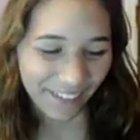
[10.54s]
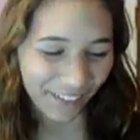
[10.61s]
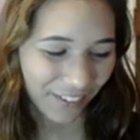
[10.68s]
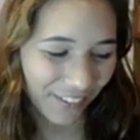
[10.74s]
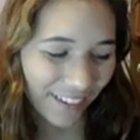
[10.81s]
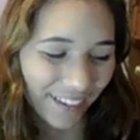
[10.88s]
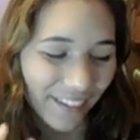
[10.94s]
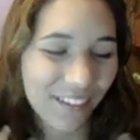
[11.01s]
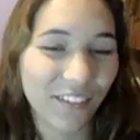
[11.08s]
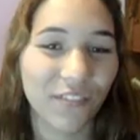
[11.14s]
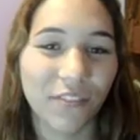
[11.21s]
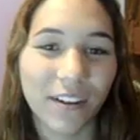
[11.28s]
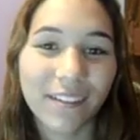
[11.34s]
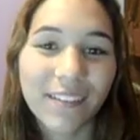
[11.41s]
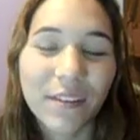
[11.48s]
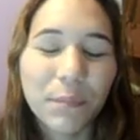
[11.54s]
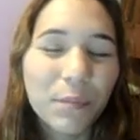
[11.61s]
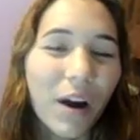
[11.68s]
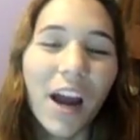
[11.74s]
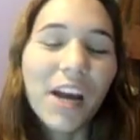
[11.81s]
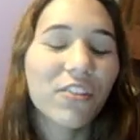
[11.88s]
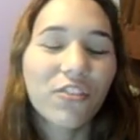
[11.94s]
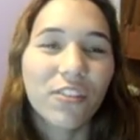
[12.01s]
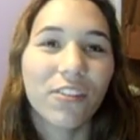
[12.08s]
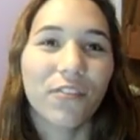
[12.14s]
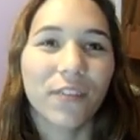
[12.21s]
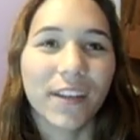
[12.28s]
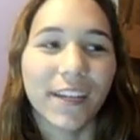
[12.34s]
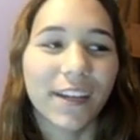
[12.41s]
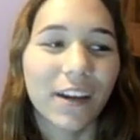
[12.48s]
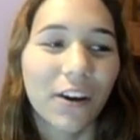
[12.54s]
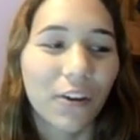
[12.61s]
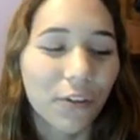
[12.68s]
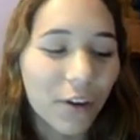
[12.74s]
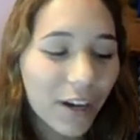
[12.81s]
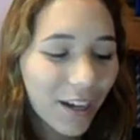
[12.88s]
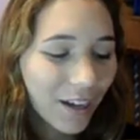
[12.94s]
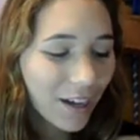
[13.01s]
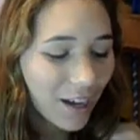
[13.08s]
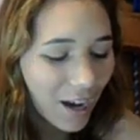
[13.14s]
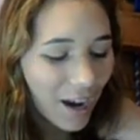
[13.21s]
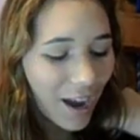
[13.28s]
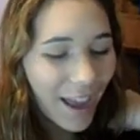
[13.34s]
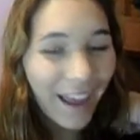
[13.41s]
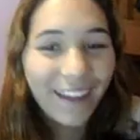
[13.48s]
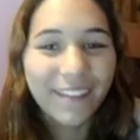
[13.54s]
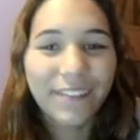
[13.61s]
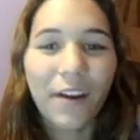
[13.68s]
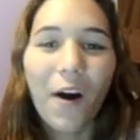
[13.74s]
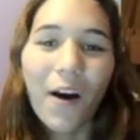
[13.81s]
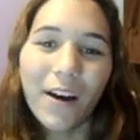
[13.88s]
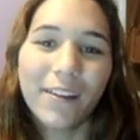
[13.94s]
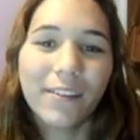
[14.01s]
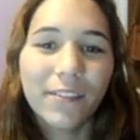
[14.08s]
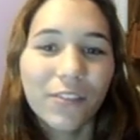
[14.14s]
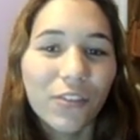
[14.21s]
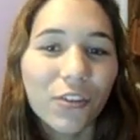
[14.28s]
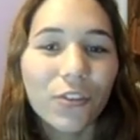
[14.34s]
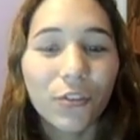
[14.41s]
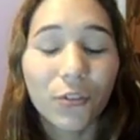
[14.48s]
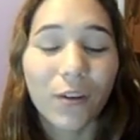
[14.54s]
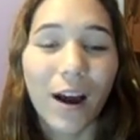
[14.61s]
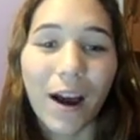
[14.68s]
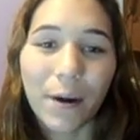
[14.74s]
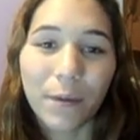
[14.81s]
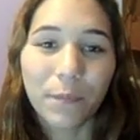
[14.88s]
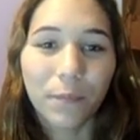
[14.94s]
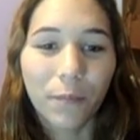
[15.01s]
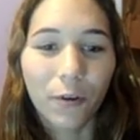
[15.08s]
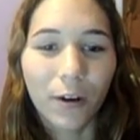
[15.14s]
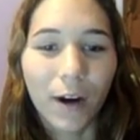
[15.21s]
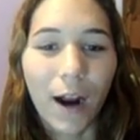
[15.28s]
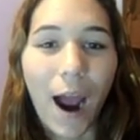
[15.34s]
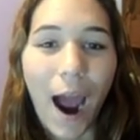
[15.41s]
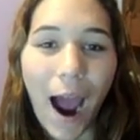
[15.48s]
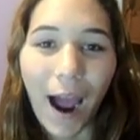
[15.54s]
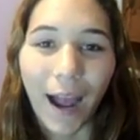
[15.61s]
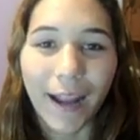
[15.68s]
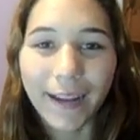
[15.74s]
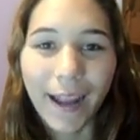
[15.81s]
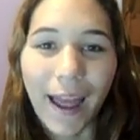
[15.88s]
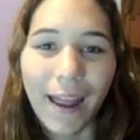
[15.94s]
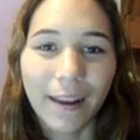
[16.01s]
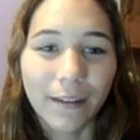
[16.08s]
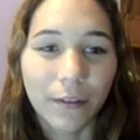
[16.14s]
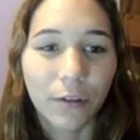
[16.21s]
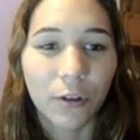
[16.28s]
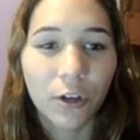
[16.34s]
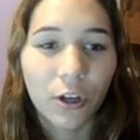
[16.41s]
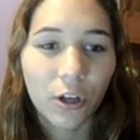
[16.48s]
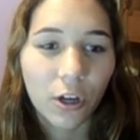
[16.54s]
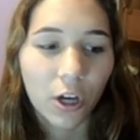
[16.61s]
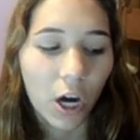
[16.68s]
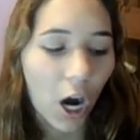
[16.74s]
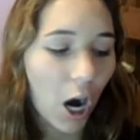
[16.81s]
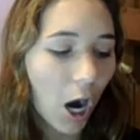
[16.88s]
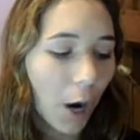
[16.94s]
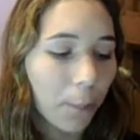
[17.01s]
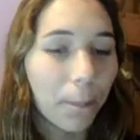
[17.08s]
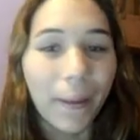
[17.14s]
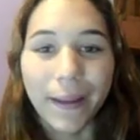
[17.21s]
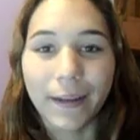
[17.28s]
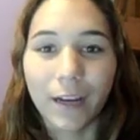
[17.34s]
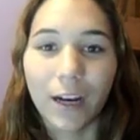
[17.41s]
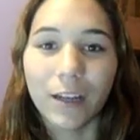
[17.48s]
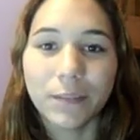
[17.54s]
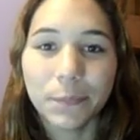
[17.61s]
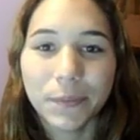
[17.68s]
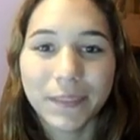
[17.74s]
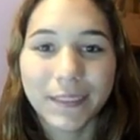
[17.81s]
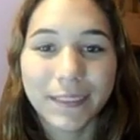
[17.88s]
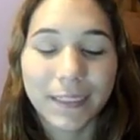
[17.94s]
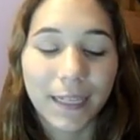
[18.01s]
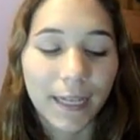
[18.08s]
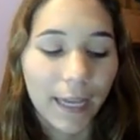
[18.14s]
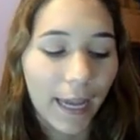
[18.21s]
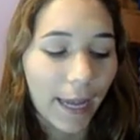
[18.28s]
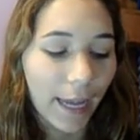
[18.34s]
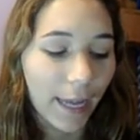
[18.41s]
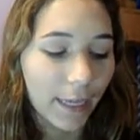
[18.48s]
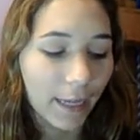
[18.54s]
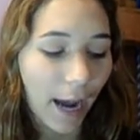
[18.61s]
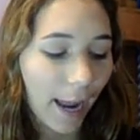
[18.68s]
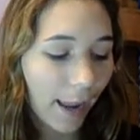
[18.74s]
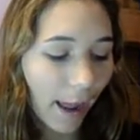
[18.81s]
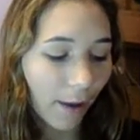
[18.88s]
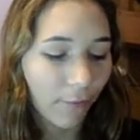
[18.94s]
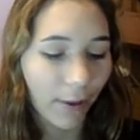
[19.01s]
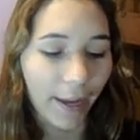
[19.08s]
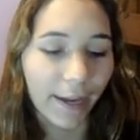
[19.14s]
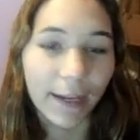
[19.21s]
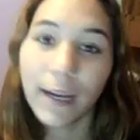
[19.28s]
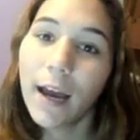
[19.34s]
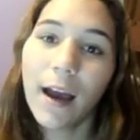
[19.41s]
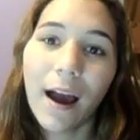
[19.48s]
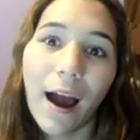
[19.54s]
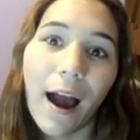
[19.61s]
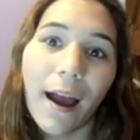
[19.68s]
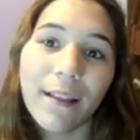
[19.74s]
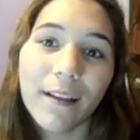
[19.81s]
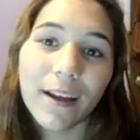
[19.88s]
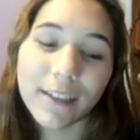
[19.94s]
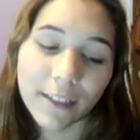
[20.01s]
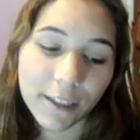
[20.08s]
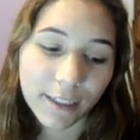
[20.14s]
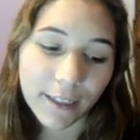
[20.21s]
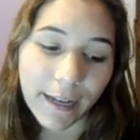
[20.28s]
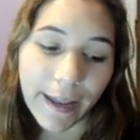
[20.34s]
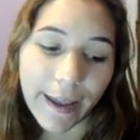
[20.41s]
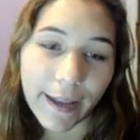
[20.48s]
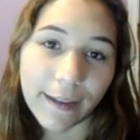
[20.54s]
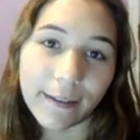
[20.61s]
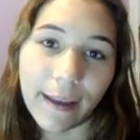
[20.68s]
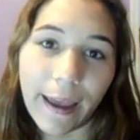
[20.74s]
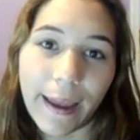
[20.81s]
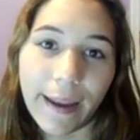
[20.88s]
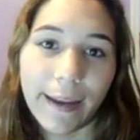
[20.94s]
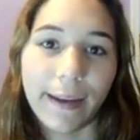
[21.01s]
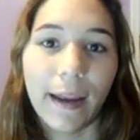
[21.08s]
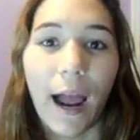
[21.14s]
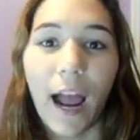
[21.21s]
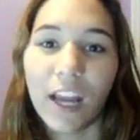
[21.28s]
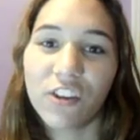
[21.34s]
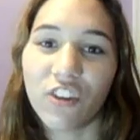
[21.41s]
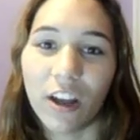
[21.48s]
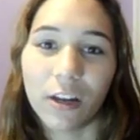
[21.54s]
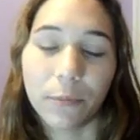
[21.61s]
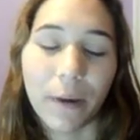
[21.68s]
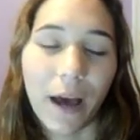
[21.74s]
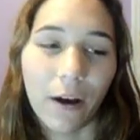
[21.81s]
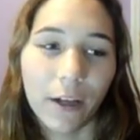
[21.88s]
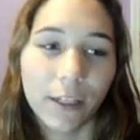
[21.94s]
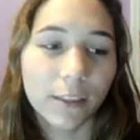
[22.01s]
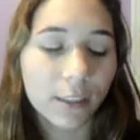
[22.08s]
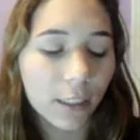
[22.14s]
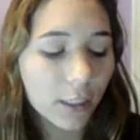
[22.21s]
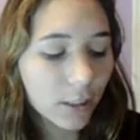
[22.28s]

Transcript: do this first impressions video. It's on two more high-end makeups, and I have a highlighter and a eyeshadow palette.